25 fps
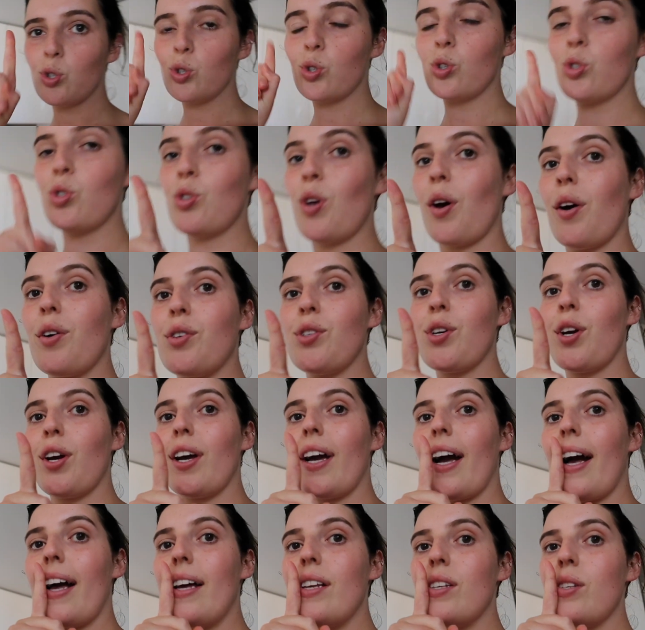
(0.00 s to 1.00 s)
So I'll show you
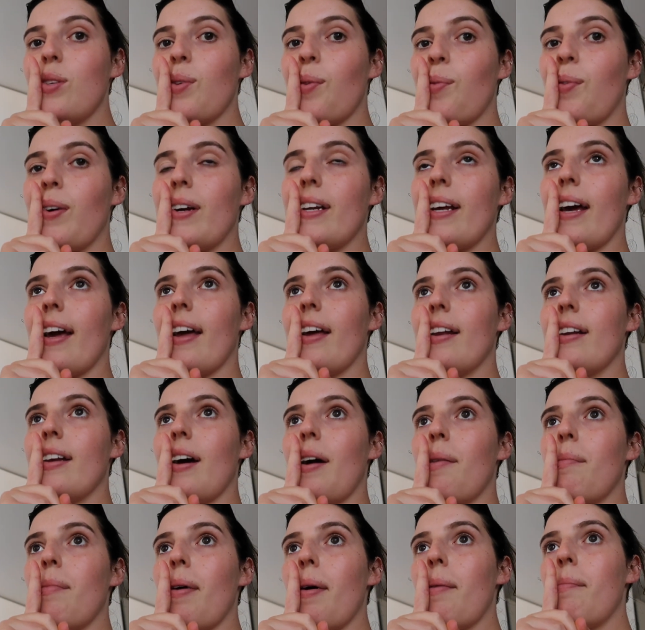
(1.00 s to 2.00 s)
guys what I end
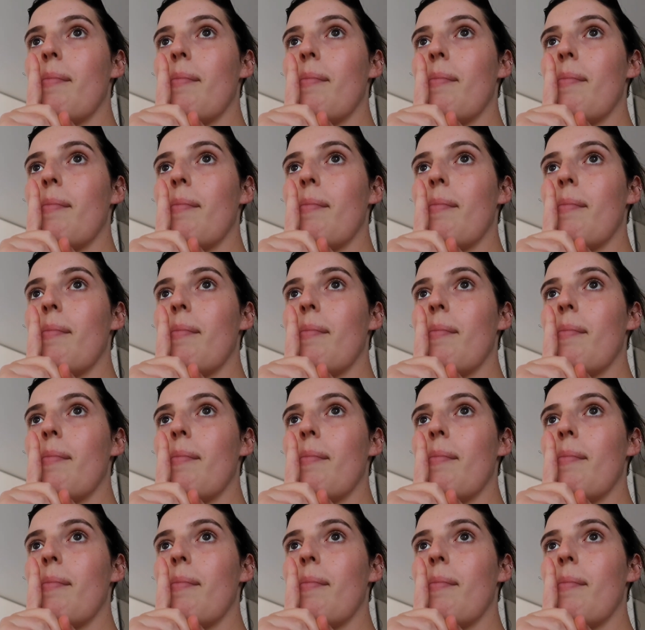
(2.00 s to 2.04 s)
up